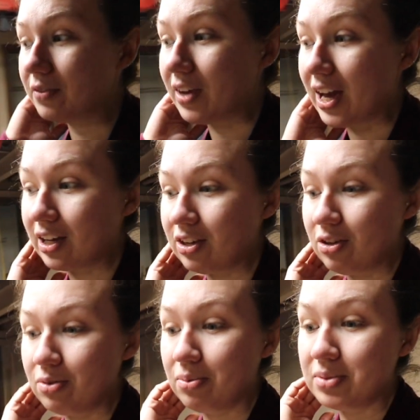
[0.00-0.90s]

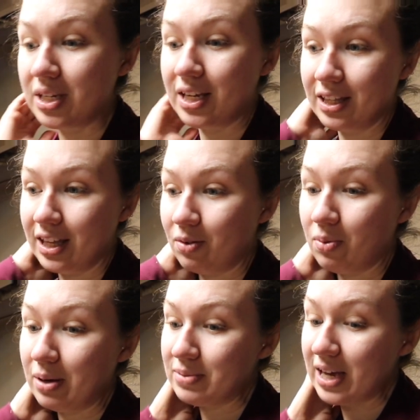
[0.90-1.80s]
vacuumed and like
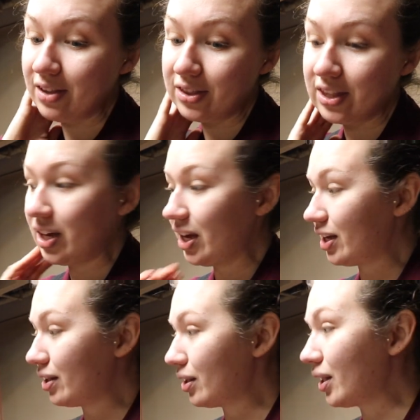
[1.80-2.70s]
wiped down
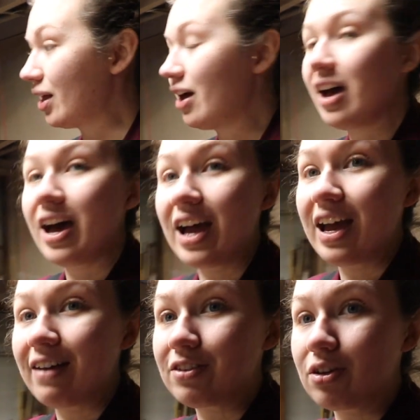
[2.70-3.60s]
things. I
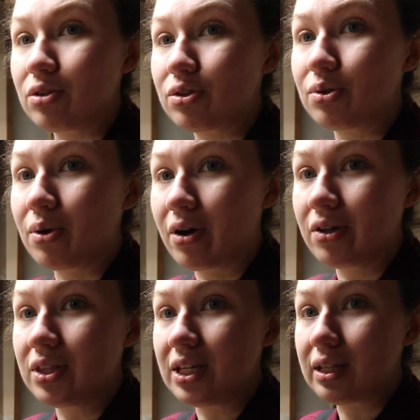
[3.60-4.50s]
have to go through
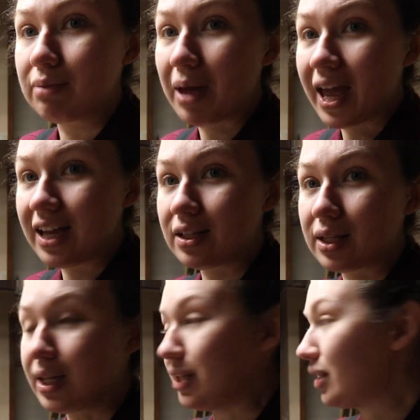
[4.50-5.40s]
all these
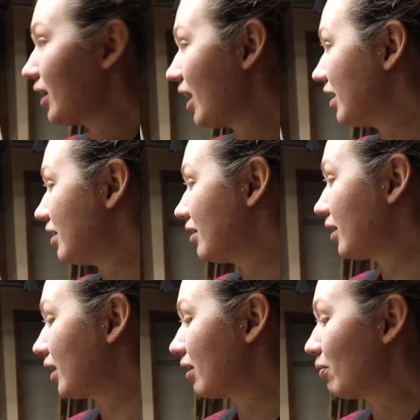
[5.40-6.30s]
paints and stains.
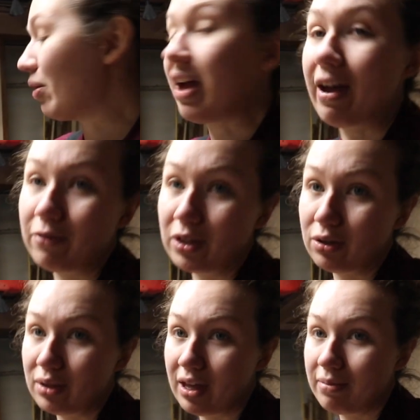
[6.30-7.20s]
Well, I have went
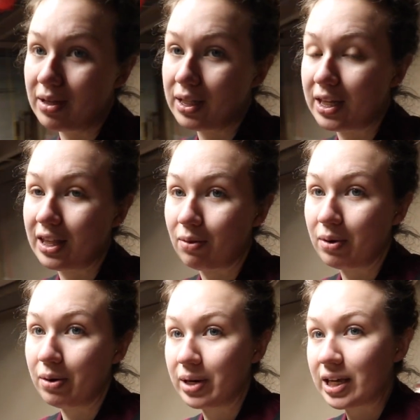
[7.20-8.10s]
through them and see like
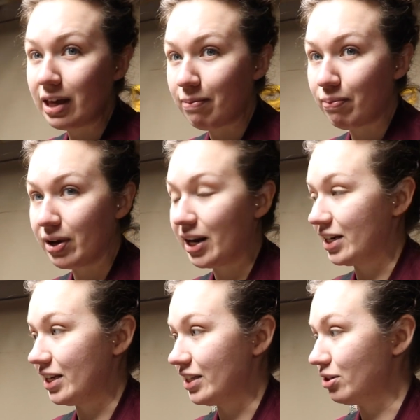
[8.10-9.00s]
what I want to keep, what I
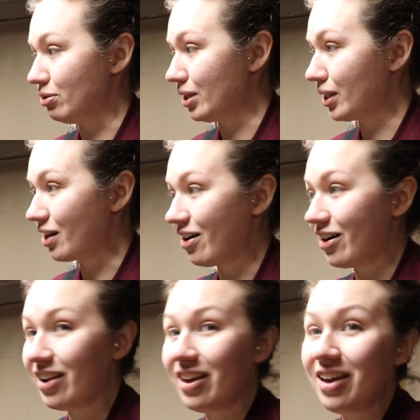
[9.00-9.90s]
need to
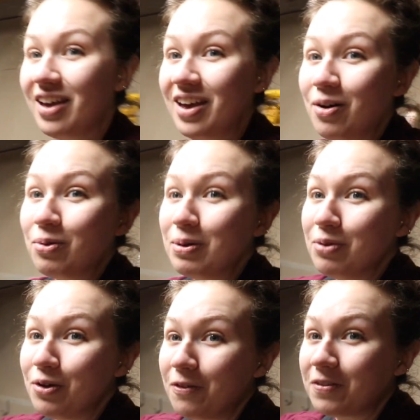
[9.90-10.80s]
discard. We
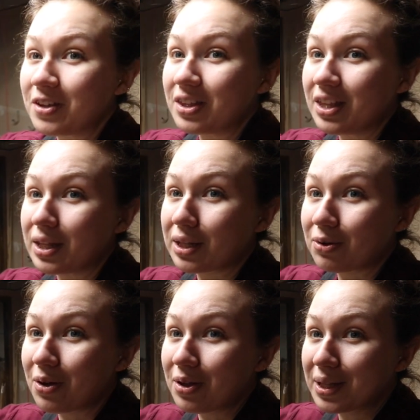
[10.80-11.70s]
moved the
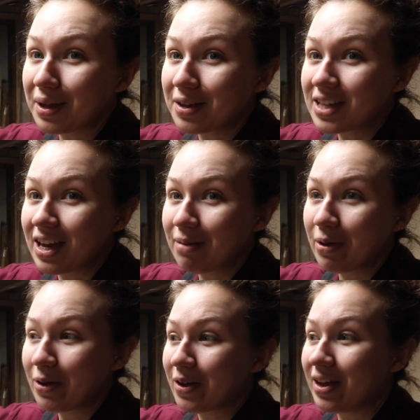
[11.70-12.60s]
scroll saw
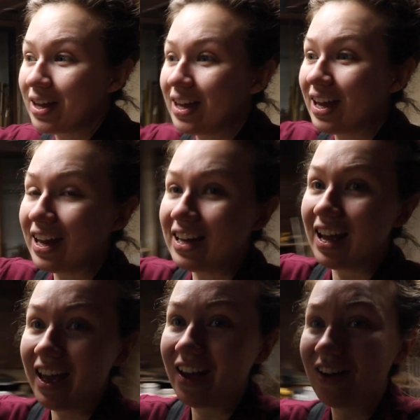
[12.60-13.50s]
table, and
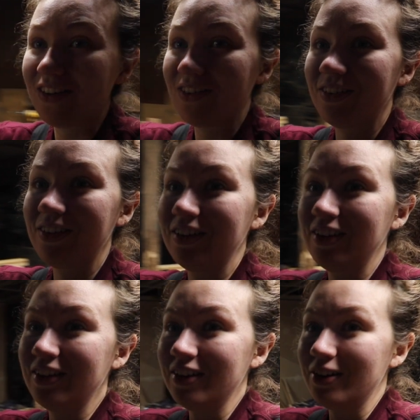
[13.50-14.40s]
now
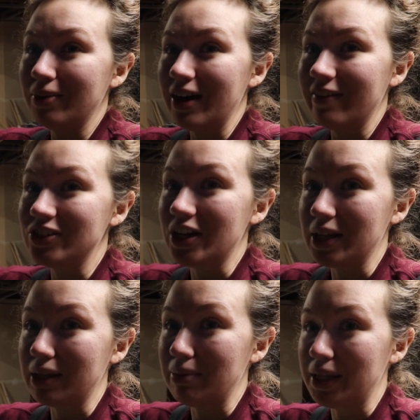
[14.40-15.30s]
we have a
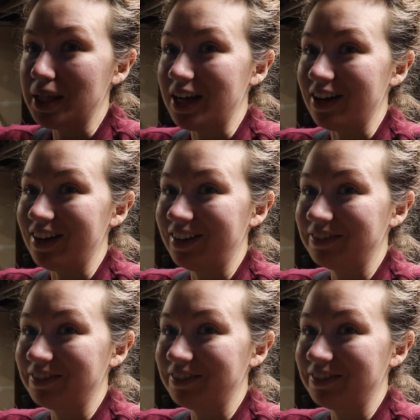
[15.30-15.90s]
giant space here,